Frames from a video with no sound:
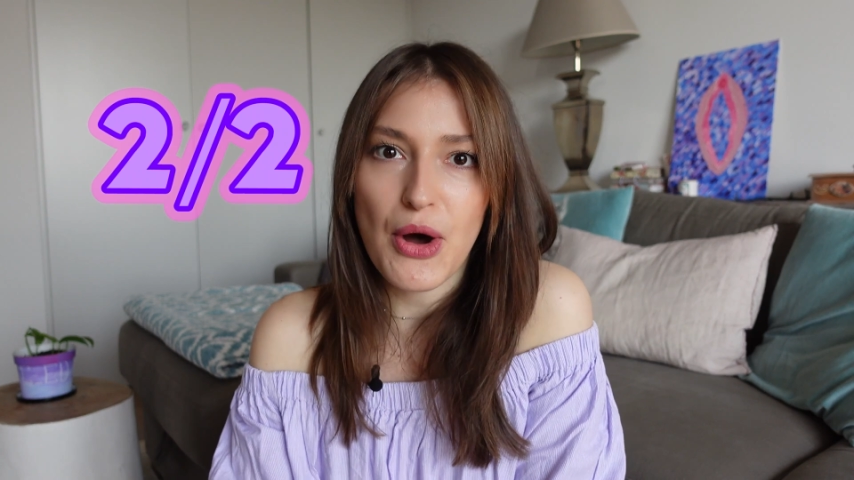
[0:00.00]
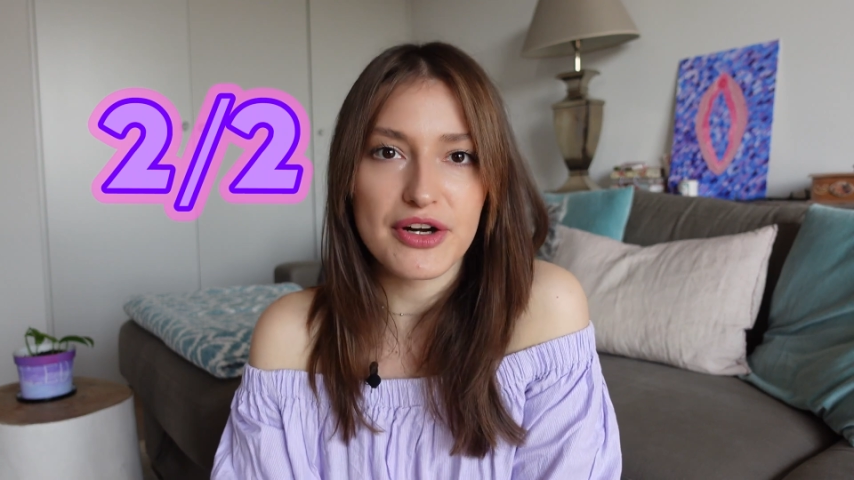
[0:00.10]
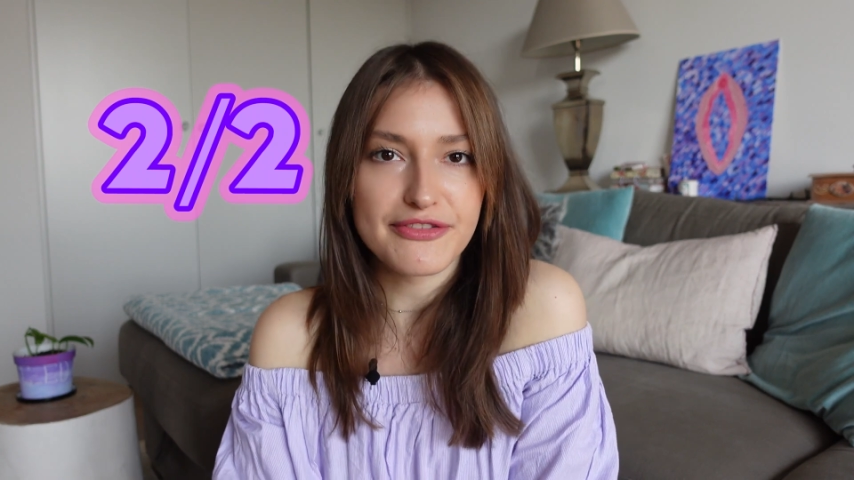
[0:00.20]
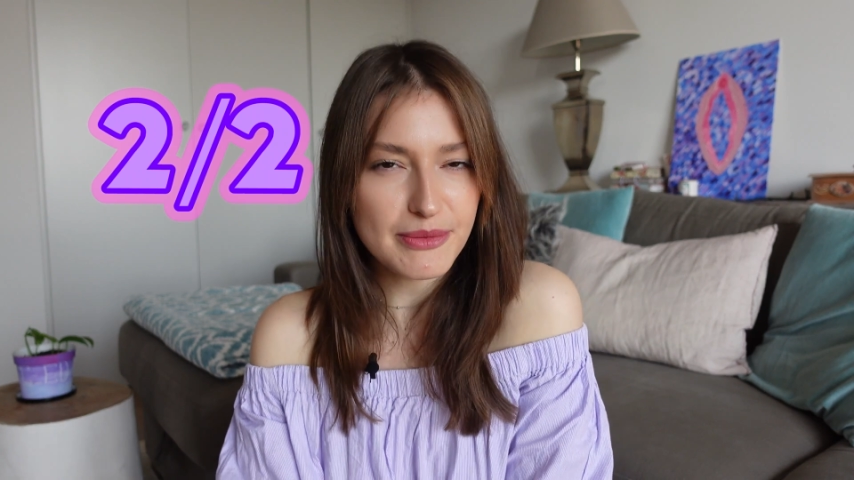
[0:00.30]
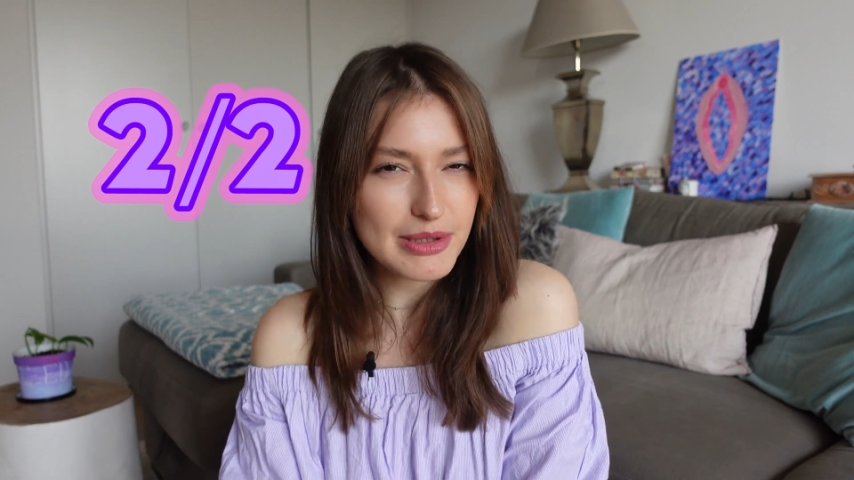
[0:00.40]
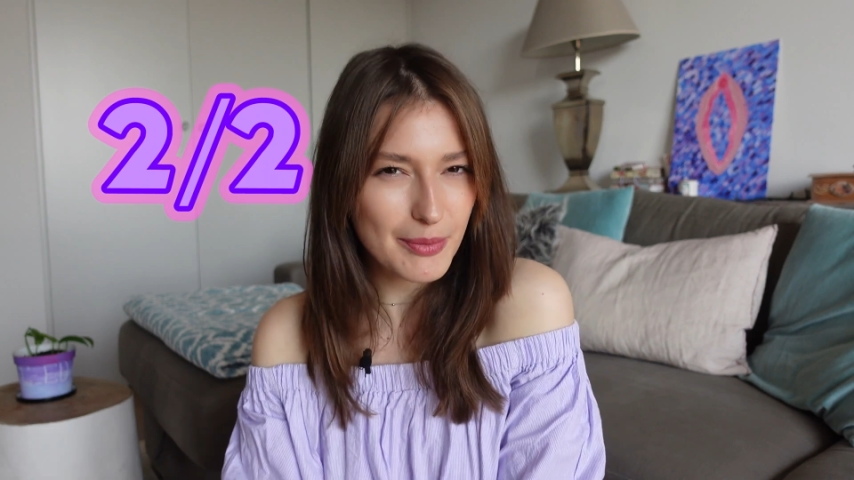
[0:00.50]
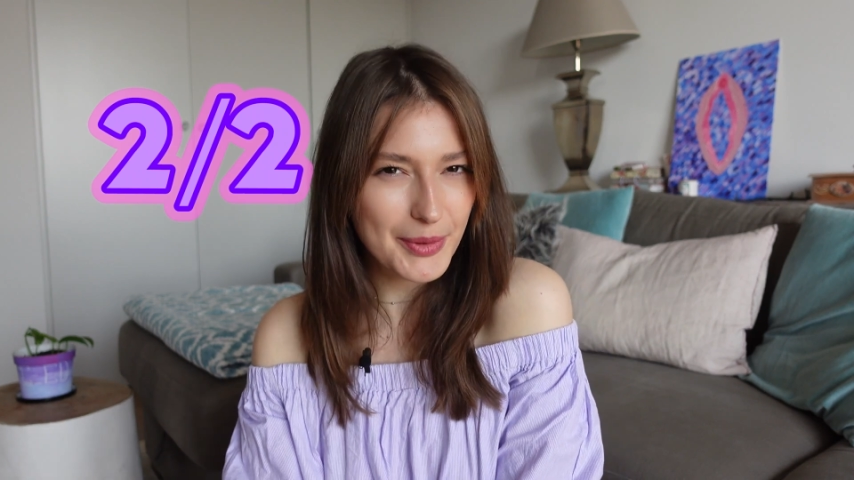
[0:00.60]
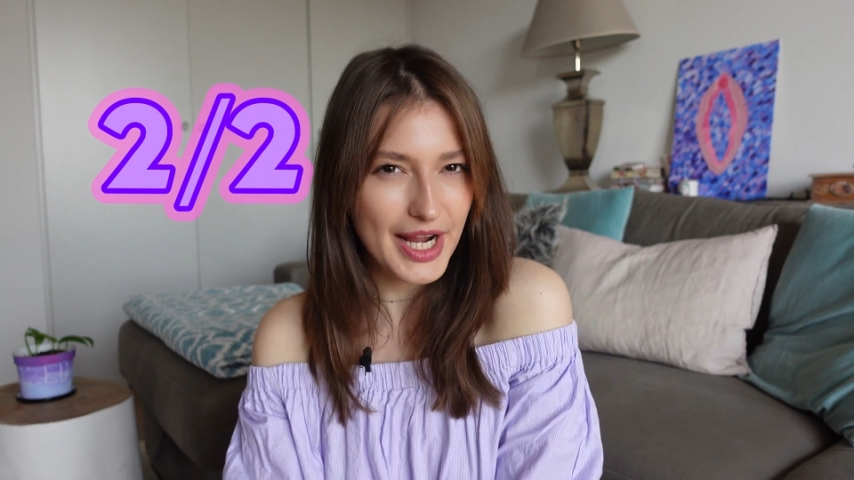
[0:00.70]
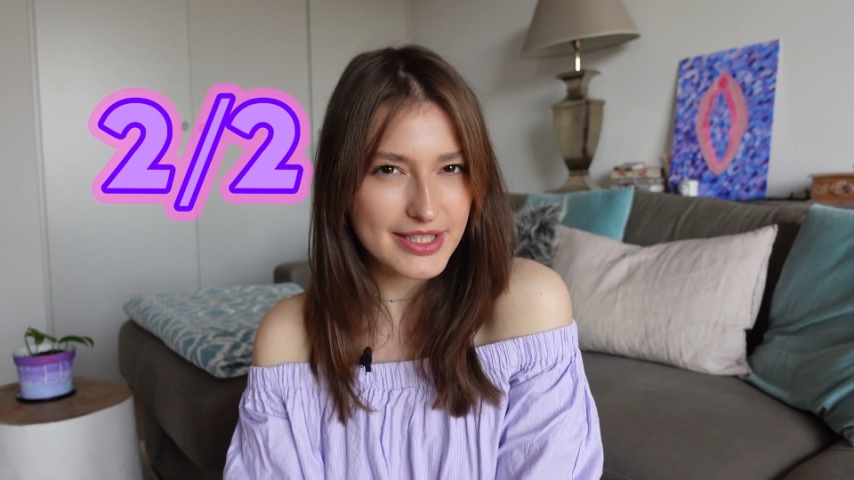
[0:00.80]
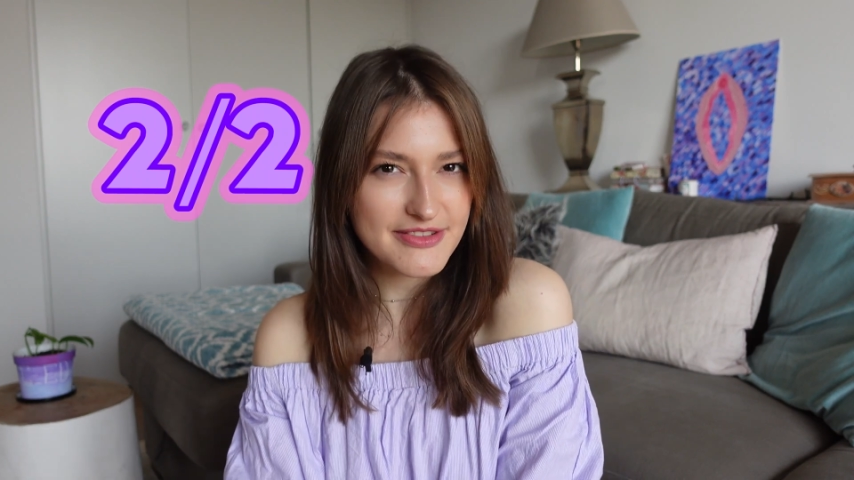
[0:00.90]
on a female
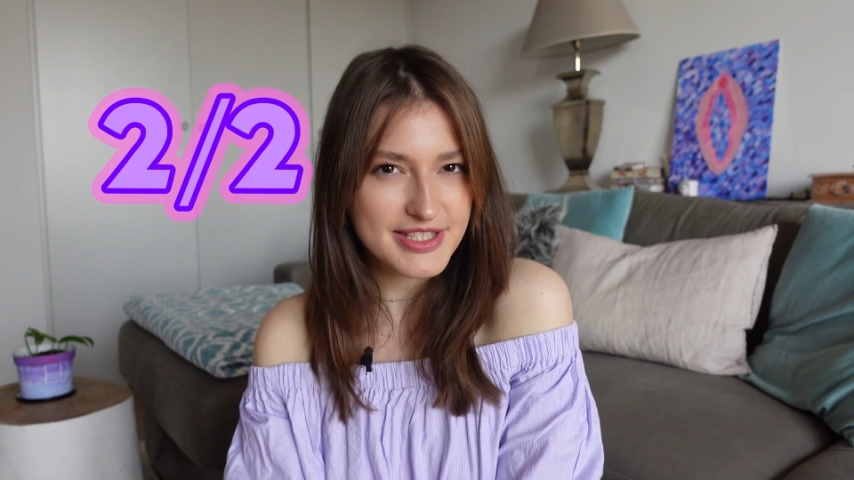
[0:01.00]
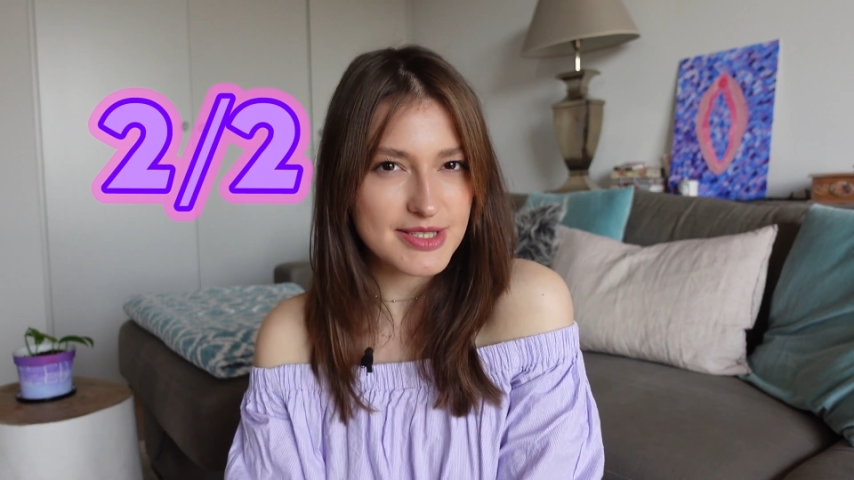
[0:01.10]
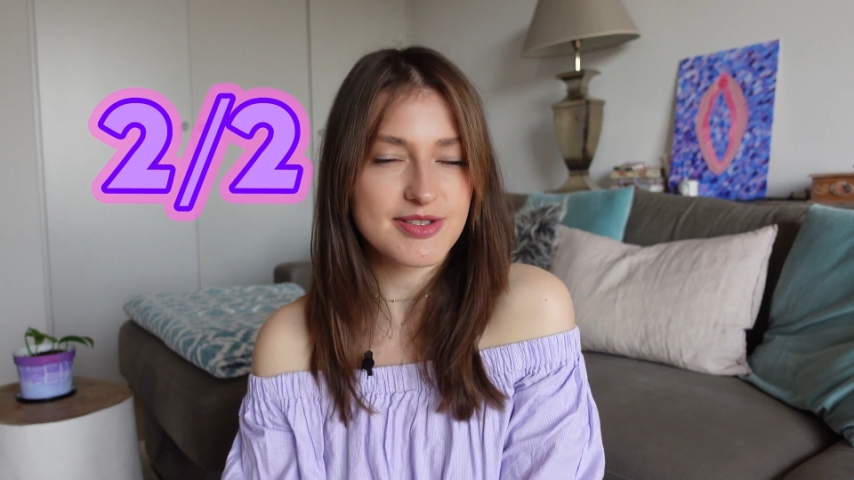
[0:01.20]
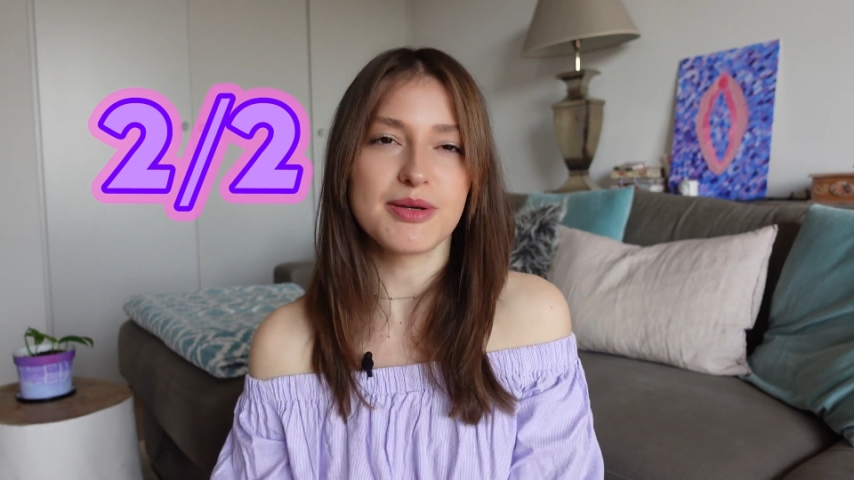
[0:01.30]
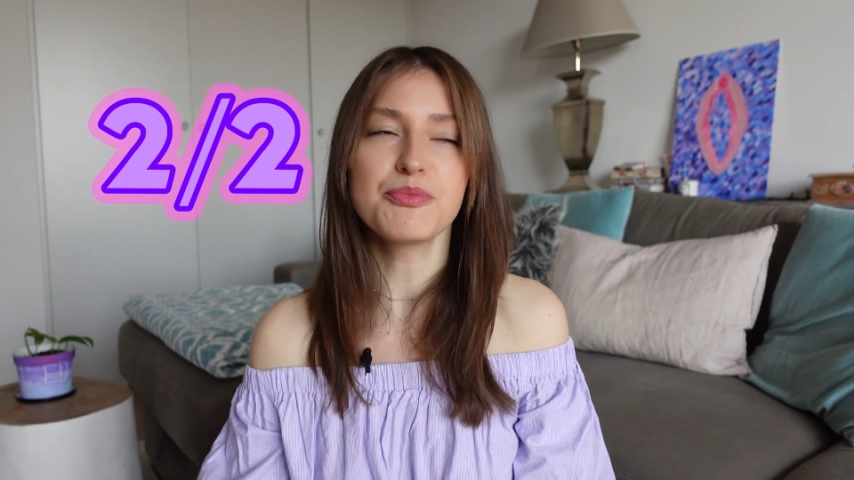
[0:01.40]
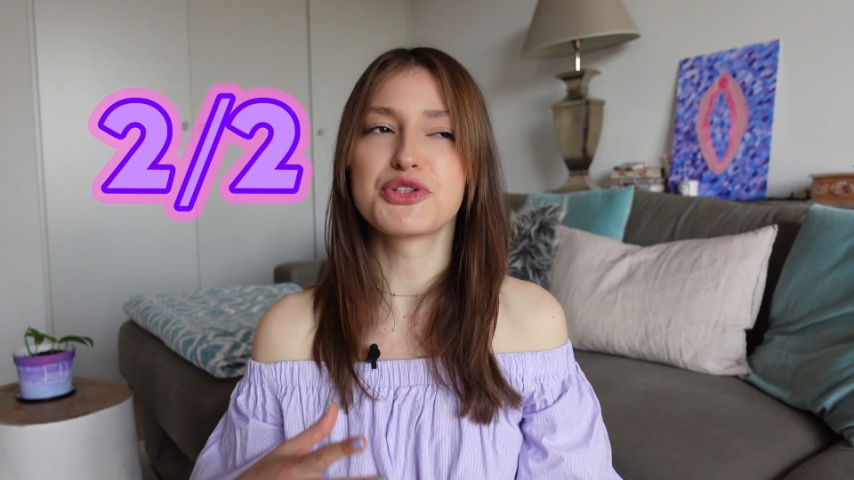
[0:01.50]
reproductive system.